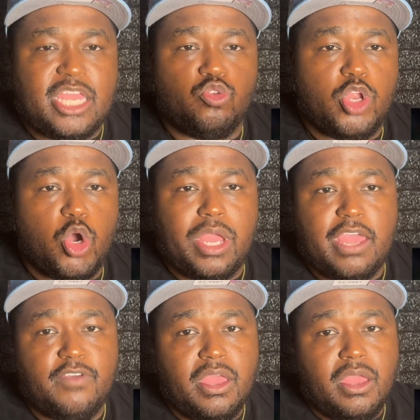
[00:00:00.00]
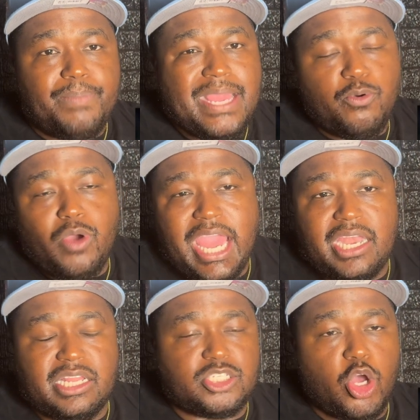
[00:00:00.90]
if people
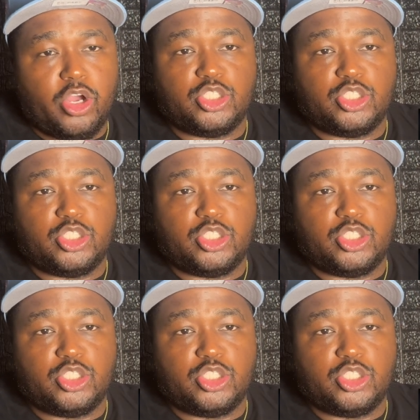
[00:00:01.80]
hating and talking